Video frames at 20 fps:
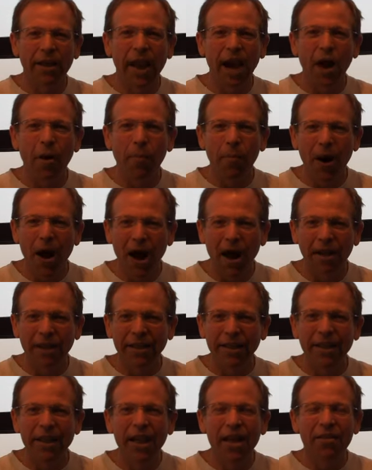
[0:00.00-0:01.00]
Cal
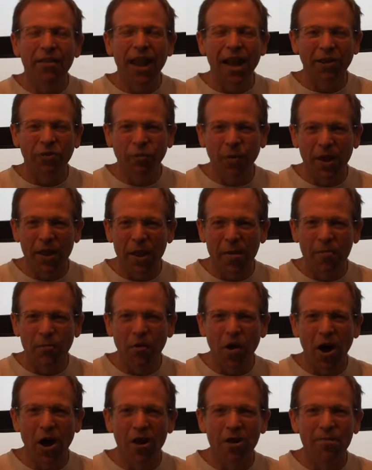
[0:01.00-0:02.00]
Poly. That's why they
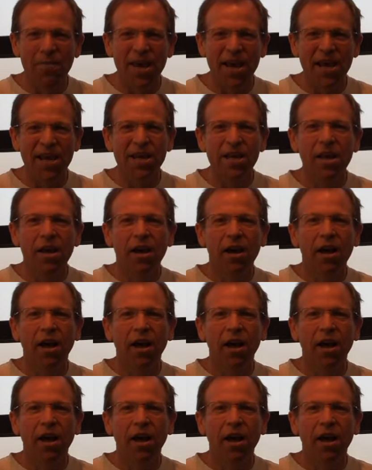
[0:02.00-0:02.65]
brought him in.